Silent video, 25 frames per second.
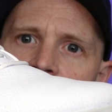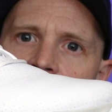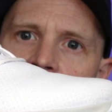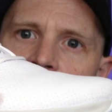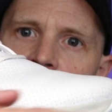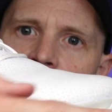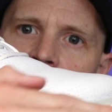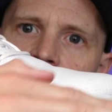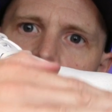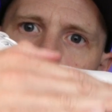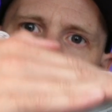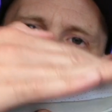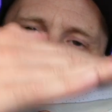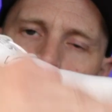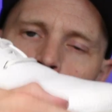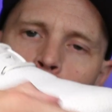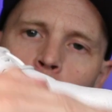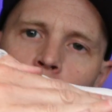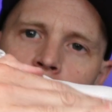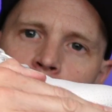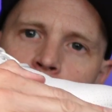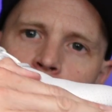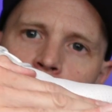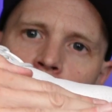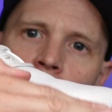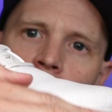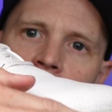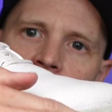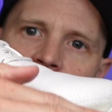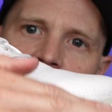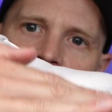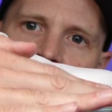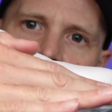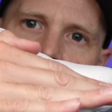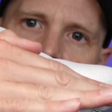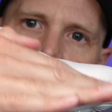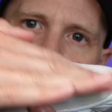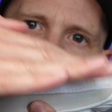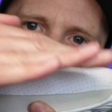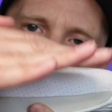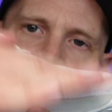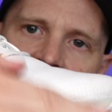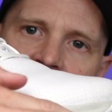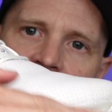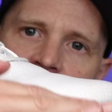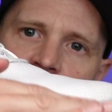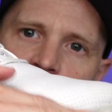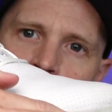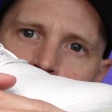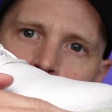and then what you've got is the
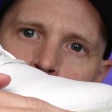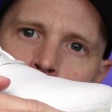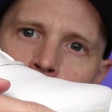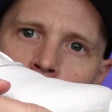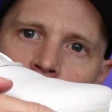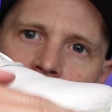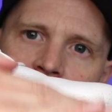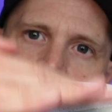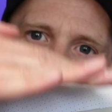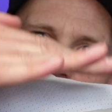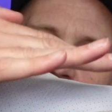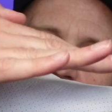Air Zoom pocket